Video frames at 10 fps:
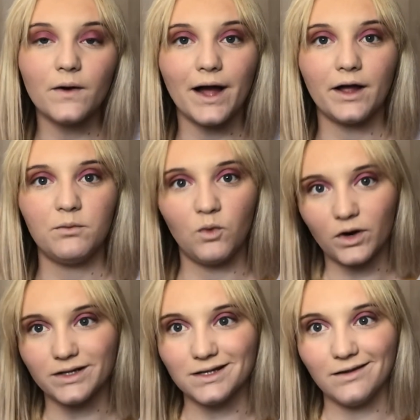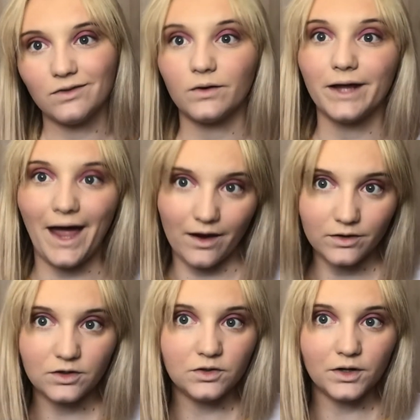I go more in depth on how
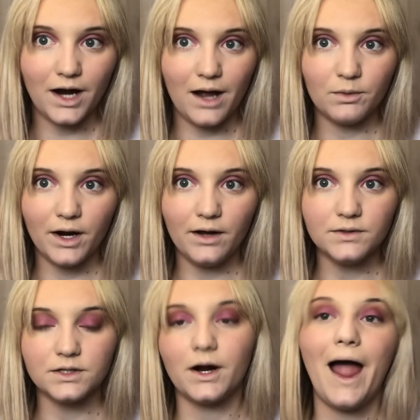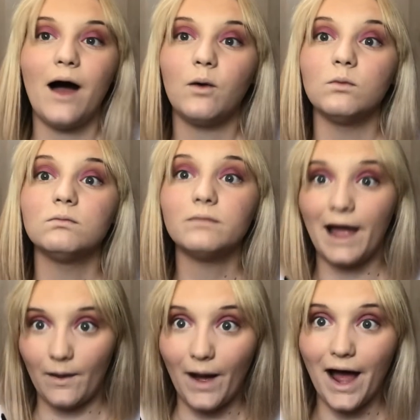to do your eyebrows, or how
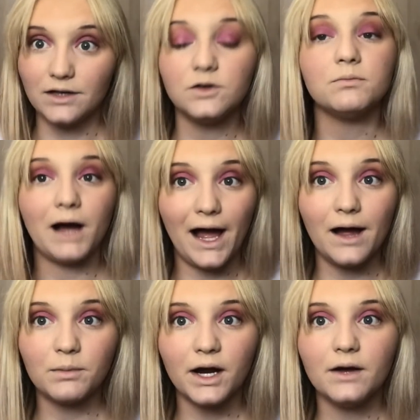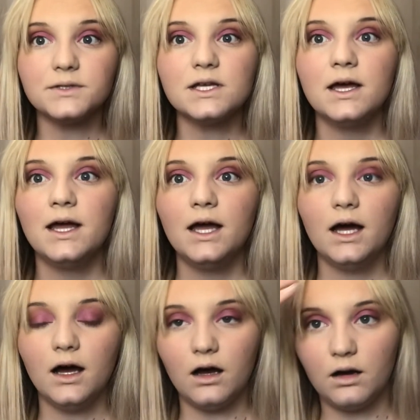I do my eyebrows.
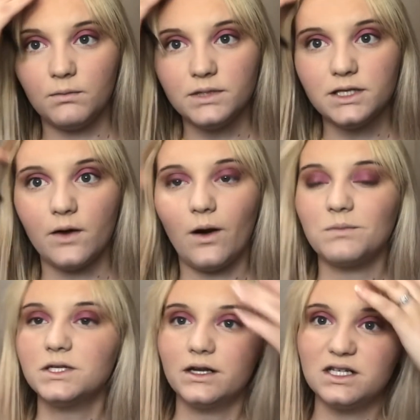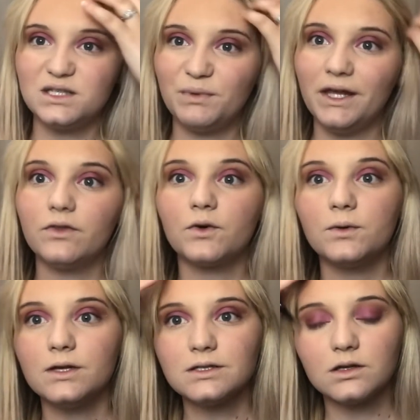So I'm just going to speed through
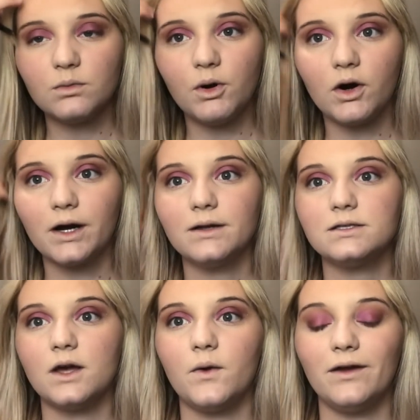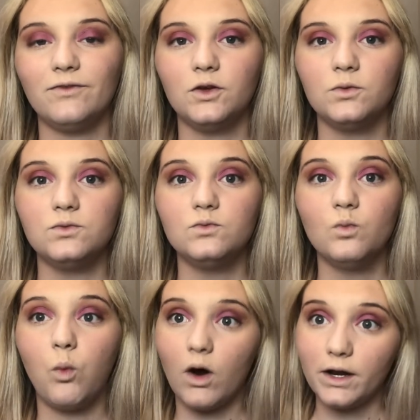this little part. So if you
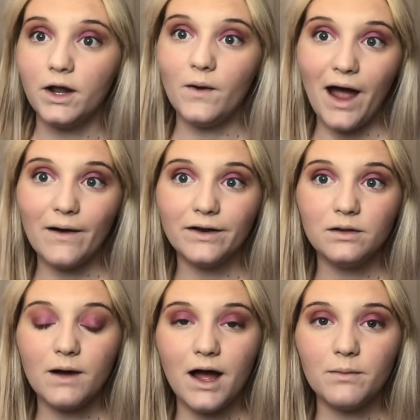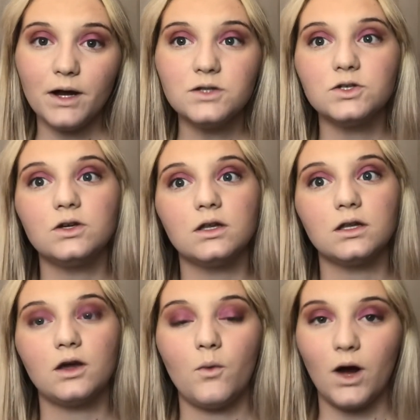want to know how I do my eyebrows, you
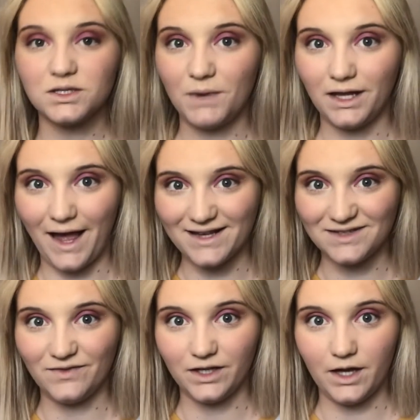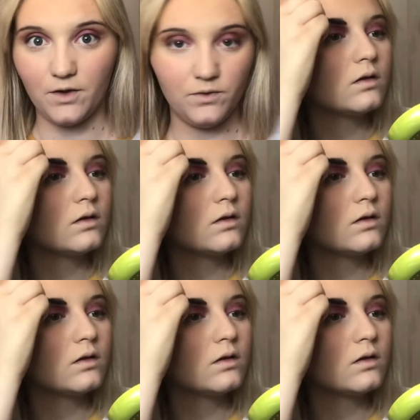can go watch my last video.